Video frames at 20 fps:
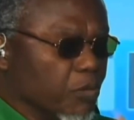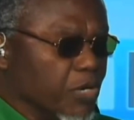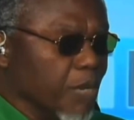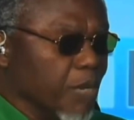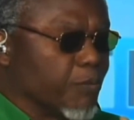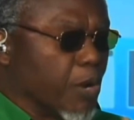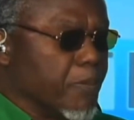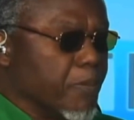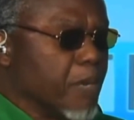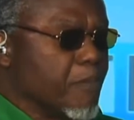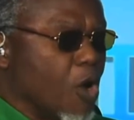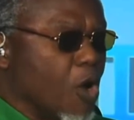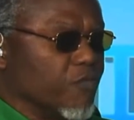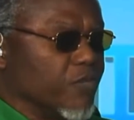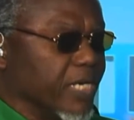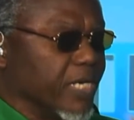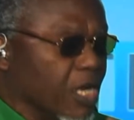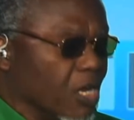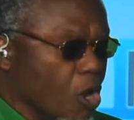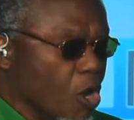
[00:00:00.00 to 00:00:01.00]
the problem of the
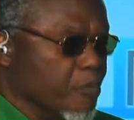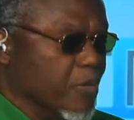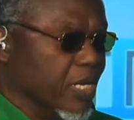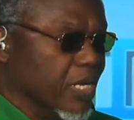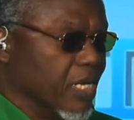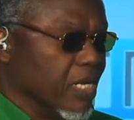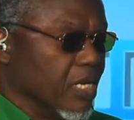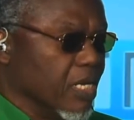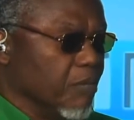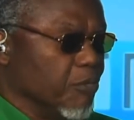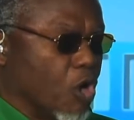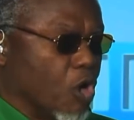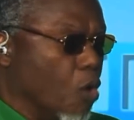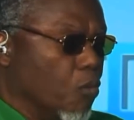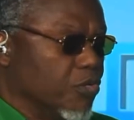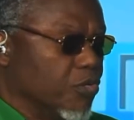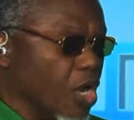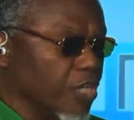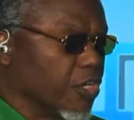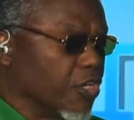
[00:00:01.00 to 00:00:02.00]
economy because
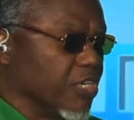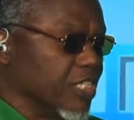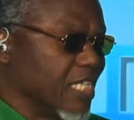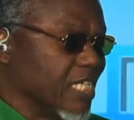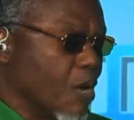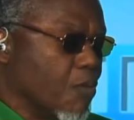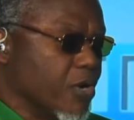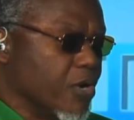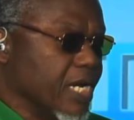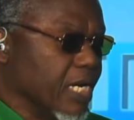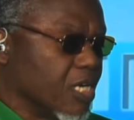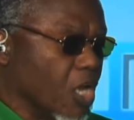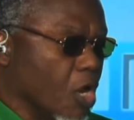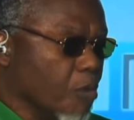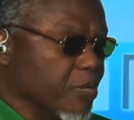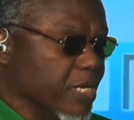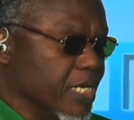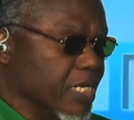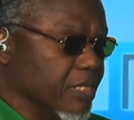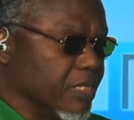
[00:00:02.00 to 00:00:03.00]
we don't understand what the
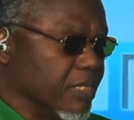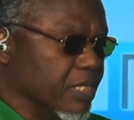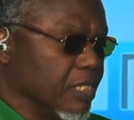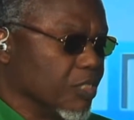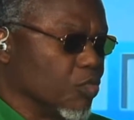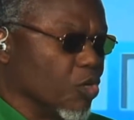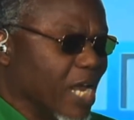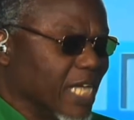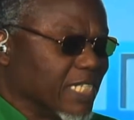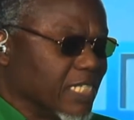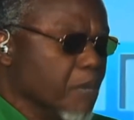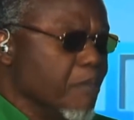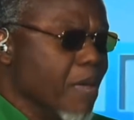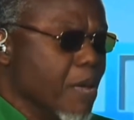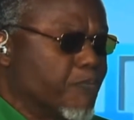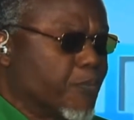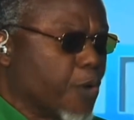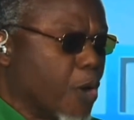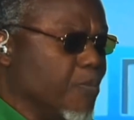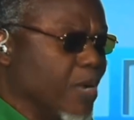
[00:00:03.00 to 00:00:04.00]
economy is. So that's the main
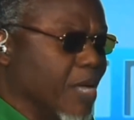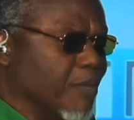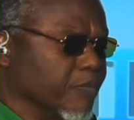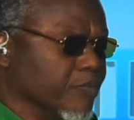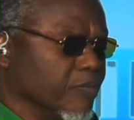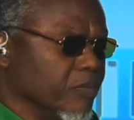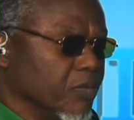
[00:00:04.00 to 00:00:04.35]
problem.